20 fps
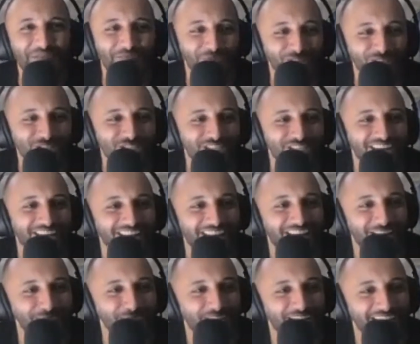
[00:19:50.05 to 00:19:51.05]

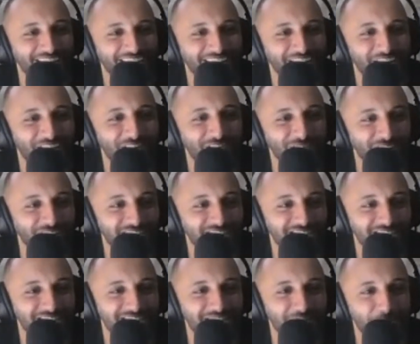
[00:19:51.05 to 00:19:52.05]
Mönchengladbach
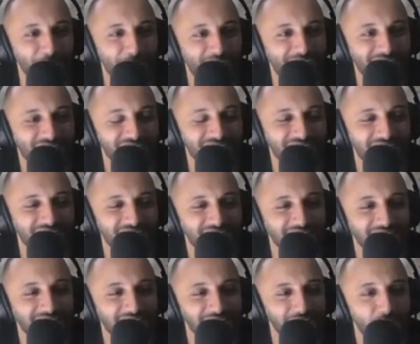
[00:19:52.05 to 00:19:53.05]
versus Manchester
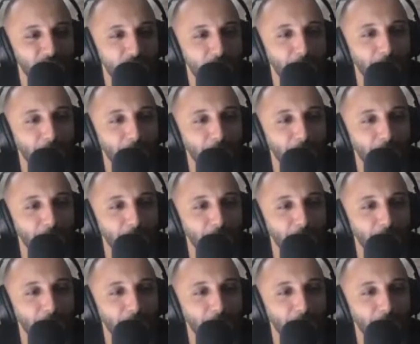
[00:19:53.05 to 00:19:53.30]
City.